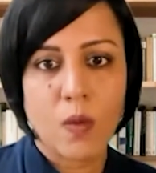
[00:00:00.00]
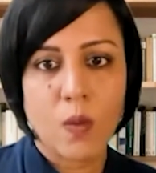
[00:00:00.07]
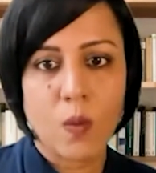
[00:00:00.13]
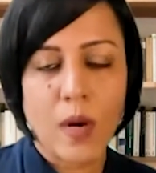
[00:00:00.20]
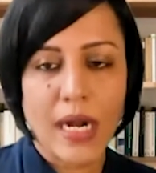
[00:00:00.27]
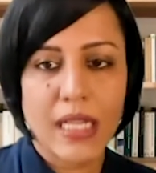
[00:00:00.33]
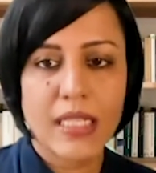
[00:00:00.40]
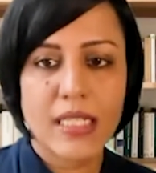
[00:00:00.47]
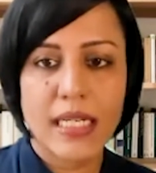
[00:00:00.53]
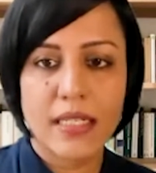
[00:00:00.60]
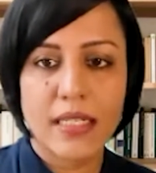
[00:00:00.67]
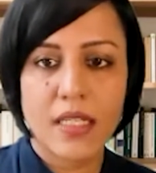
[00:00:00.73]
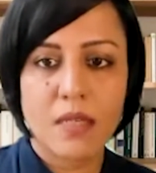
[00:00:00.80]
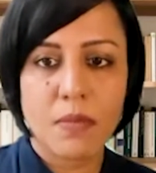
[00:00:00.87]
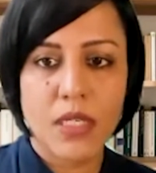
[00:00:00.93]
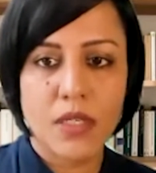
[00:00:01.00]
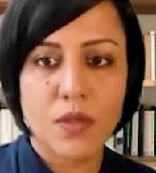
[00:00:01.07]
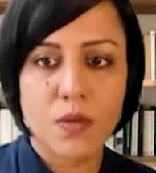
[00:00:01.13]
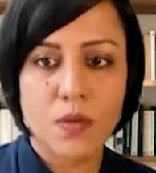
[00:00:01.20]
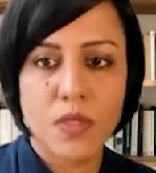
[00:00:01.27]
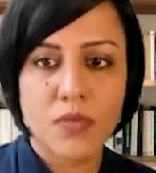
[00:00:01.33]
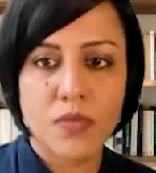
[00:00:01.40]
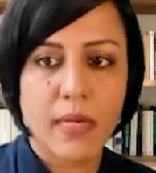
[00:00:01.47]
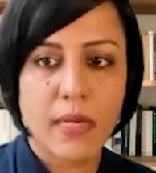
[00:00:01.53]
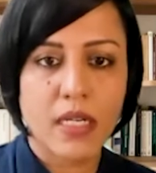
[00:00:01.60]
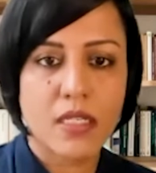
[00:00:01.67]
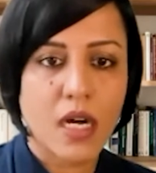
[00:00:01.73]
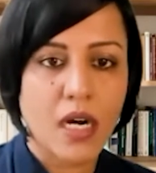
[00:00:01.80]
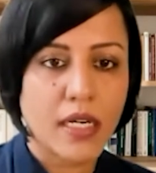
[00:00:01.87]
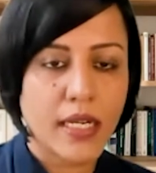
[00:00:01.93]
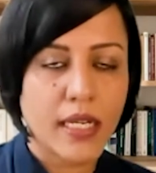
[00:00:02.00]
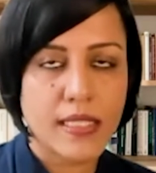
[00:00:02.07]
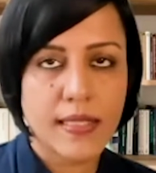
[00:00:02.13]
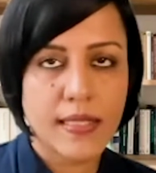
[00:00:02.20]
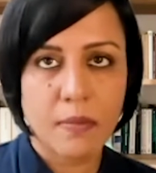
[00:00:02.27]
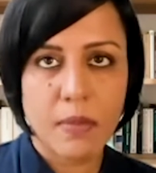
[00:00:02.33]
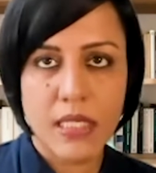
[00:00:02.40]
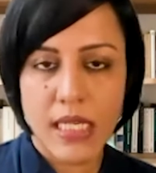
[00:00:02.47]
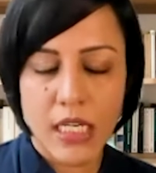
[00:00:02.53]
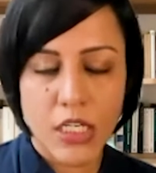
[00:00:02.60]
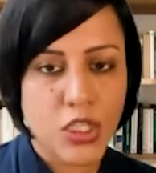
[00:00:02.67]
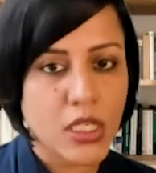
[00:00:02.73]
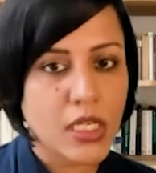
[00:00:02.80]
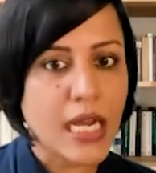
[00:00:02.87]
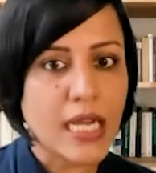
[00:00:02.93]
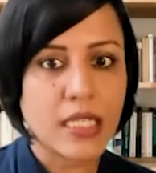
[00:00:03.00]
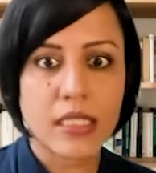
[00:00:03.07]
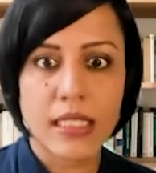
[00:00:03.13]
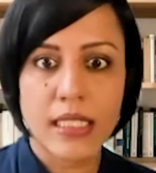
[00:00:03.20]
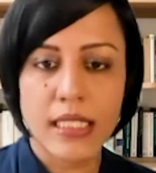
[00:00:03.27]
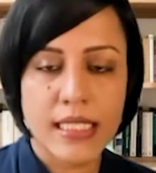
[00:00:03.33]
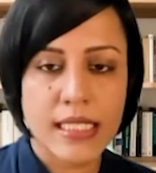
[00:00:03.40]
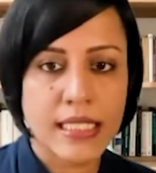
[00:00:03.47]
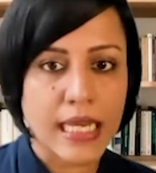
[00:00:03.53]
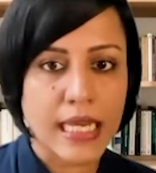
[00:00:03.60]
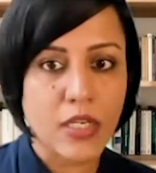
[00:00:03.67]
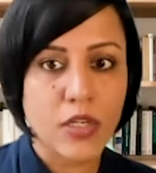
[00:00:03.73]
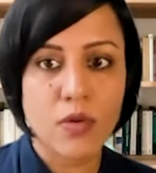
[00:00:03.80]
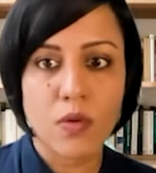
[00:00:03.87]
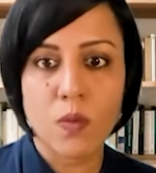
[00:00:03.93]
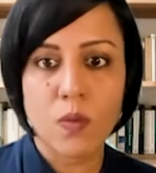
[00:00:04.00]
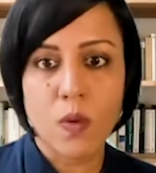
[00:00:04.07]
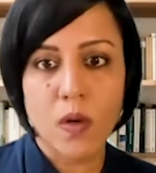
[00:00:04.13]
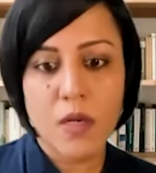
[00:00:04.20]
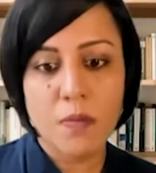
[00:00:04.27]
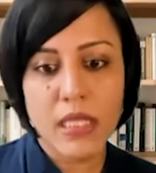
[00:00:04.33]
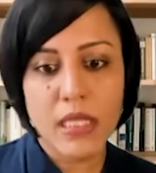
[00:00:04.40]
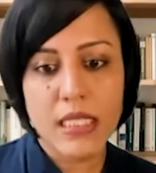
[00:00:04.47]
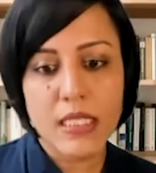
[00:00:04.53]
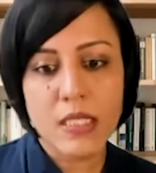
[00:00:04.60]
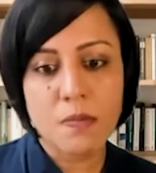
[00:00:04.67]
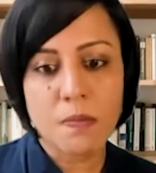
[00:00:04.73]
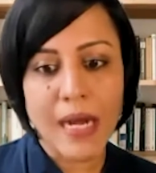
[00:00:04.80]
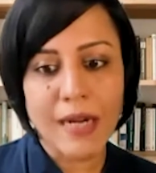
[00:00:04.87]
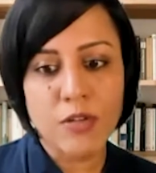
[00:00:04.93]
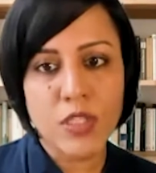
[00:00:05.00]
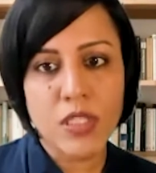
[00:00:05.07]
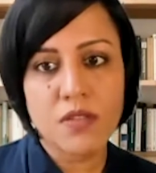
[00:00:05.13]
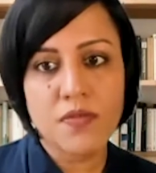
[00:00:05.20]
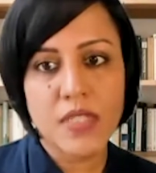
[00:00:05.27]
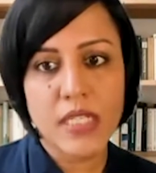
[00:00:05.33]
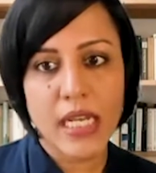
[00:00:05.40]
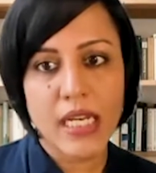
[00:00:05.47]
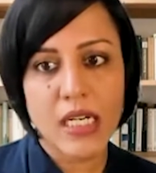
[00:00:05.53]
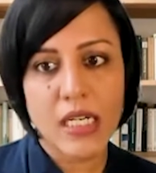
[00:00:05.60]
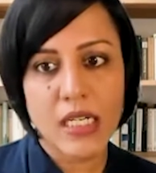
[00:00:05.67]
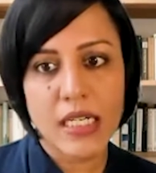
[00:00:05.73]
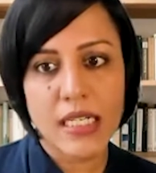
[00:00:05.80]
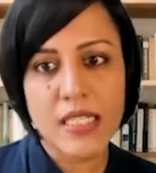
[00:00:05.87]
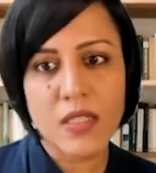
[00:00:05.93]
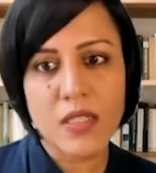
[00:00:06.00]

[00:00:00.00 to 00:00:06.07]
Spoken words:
While the data can be used for better targeting, segmentation, analytics, and but this mountain of data is